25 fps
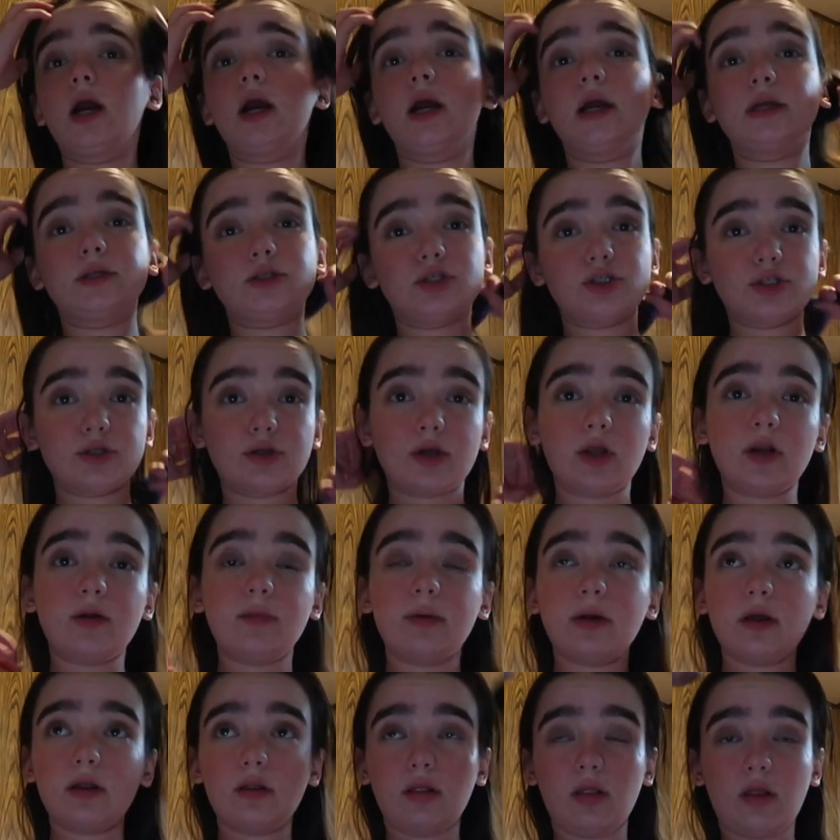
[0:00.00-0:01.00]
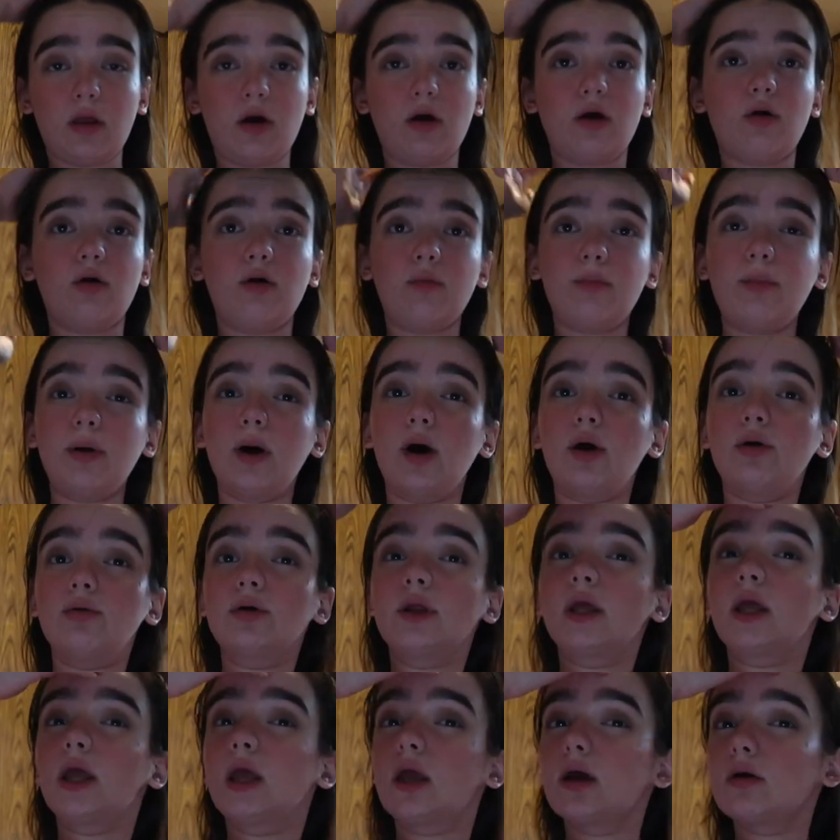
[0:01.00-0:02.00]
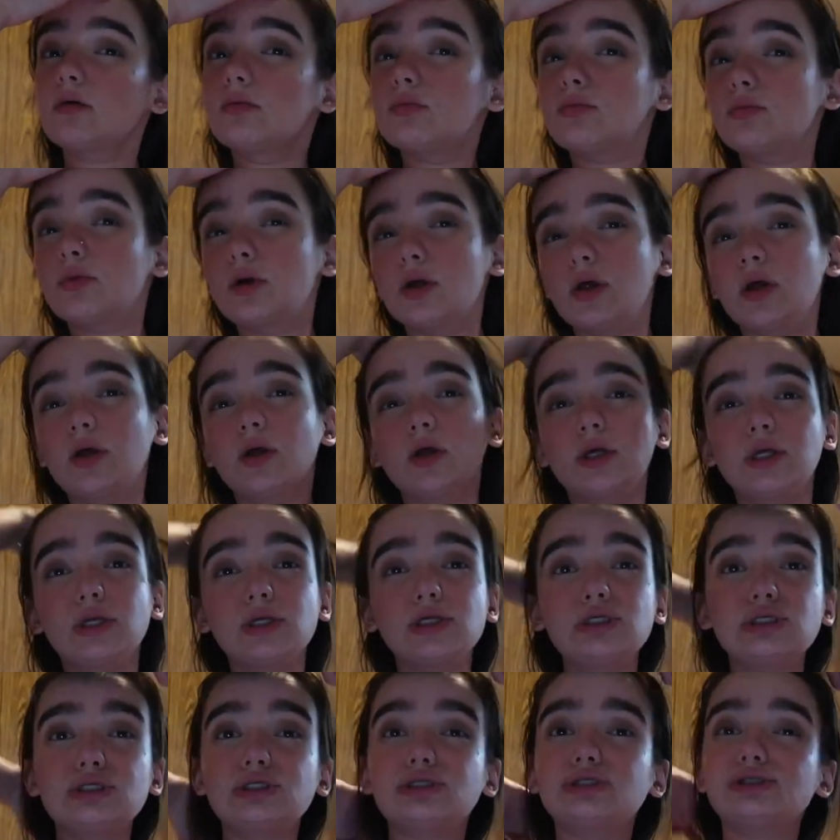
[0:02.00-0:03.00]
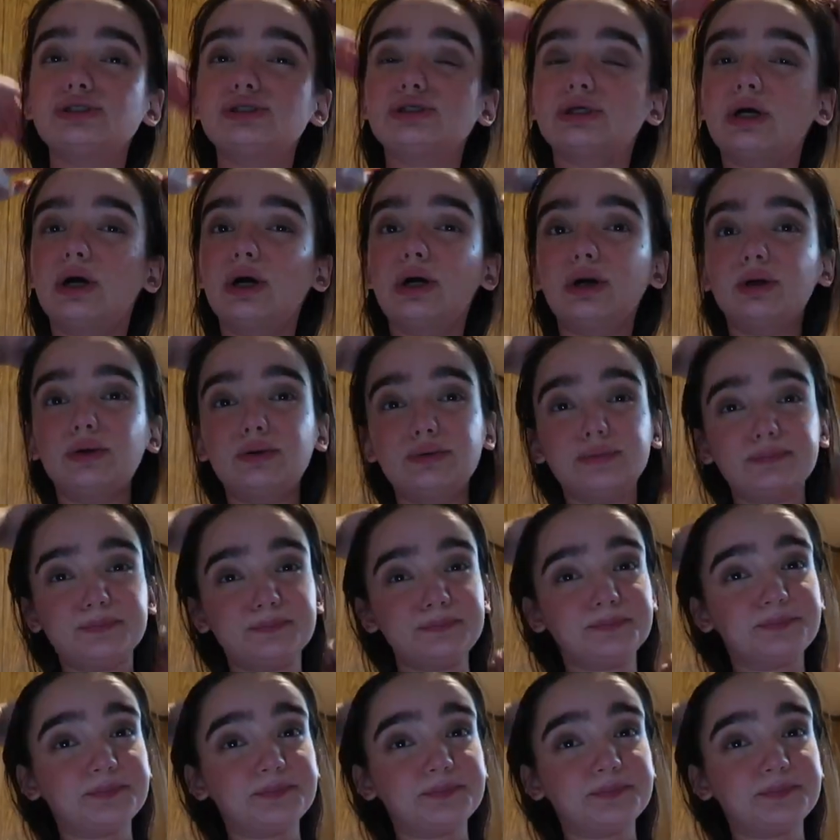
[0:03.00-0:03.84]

It's just gonna be a low pony, so.